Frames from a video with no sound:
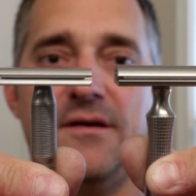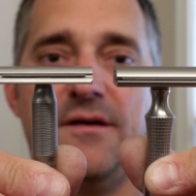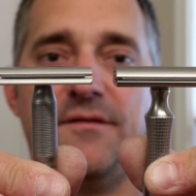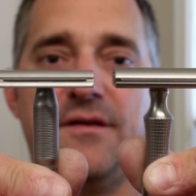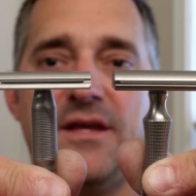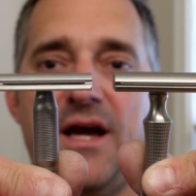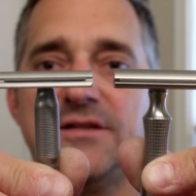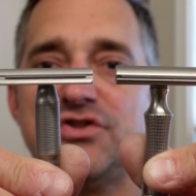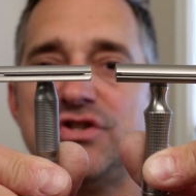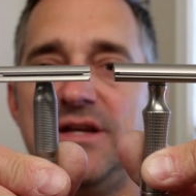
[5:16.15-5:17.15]
the
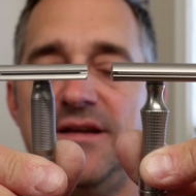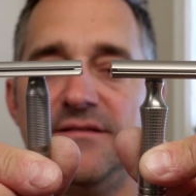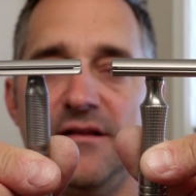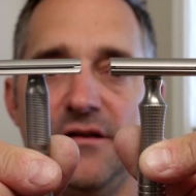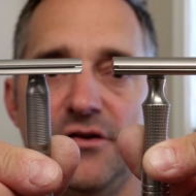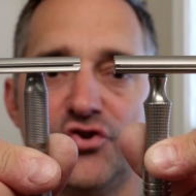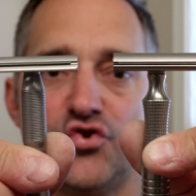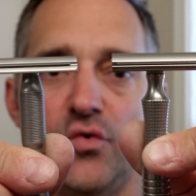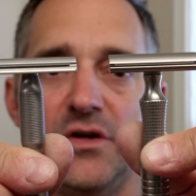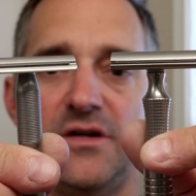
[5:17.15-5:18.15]
Yaqi is a little
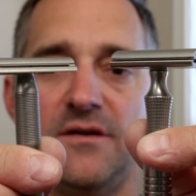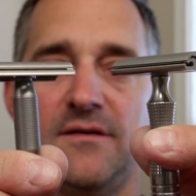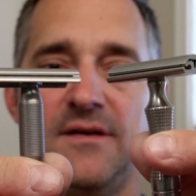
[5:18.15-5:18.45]
shorter.